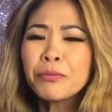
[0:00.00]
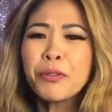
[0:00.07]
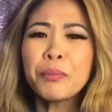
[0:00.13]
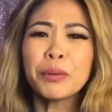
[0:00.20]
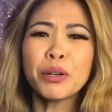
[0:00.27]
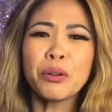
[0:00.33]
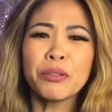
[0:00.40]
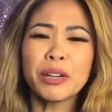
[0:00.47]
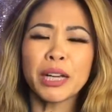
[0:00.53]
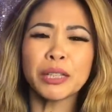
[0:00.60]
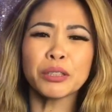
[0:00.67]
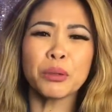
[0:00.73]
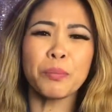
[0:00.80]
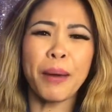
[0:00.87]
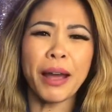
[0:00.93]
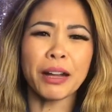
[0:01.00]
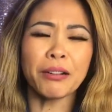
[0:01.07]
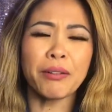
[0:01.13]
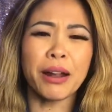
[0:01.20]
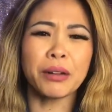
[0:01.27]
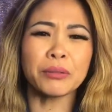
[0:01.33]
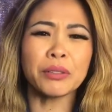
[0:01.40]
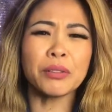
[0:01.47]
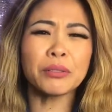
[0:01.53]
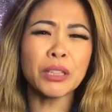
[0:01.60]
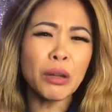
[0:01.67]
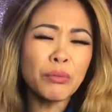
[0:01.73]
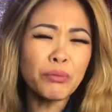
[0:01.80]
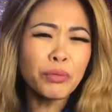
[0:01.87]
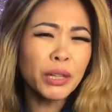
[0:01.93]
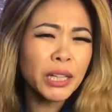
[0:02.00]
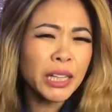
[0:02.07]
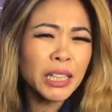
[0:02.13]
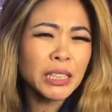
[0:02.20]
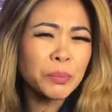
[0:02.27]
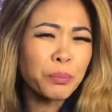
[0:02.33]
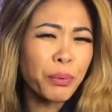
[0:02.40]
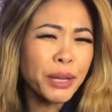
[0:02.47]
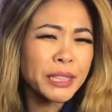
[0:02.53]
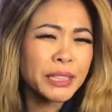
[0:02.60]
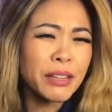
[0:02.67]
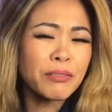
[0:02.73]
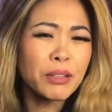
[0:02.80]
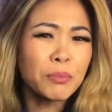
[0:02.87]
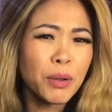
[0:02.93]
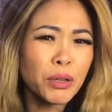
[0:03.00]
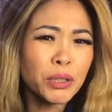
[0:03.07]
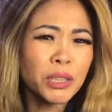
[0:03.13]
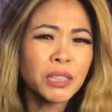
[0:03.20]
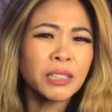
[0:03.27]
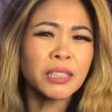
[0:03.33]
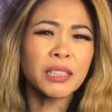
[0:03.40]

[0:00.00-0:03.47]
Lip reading: from an Oriental background that don't really express their emotions.